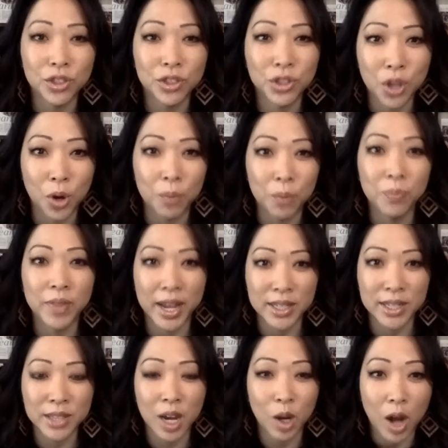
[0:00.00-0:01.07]
So
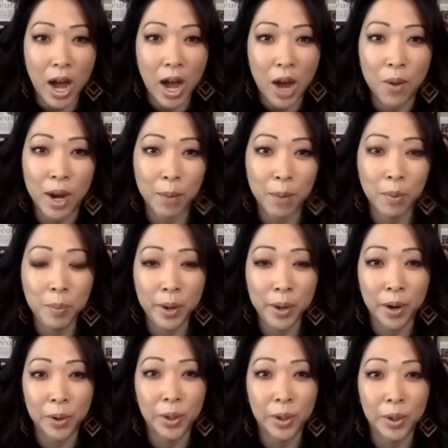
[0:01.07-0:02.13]
that's how I
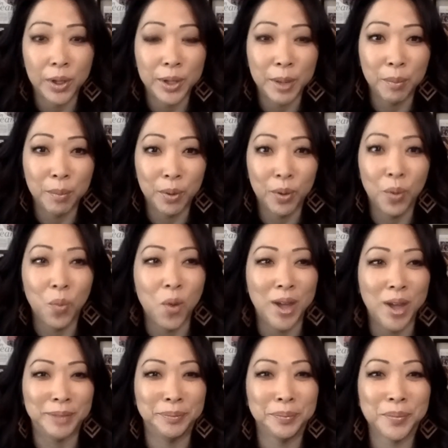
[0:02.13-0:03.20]
prepare number
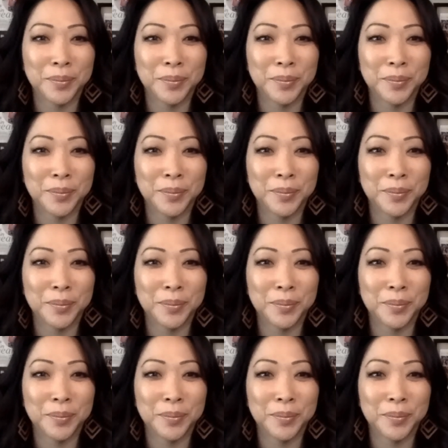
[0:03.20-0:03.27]
one.